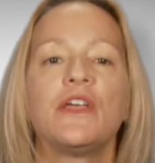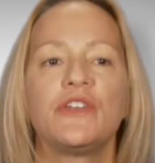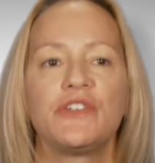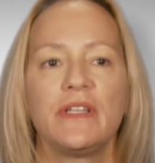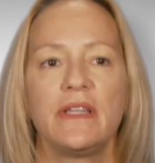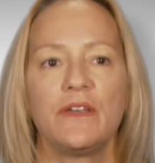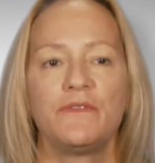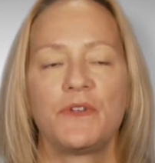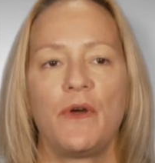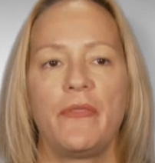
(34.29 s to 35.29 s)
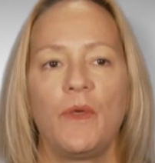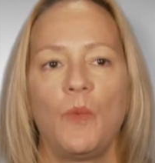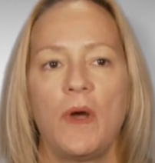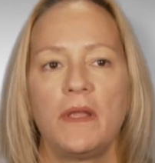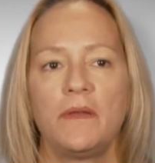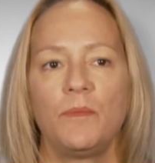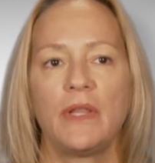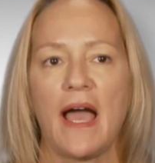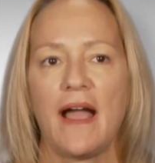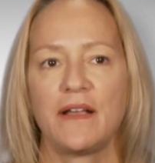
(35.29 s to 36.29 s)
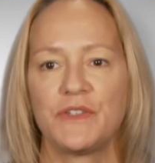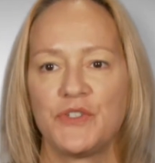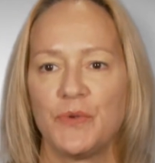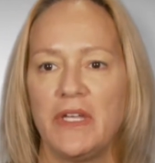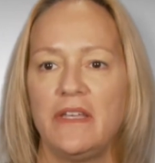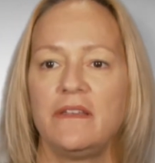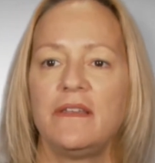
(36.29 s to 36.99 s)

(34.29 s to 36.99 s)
She lived on the one black street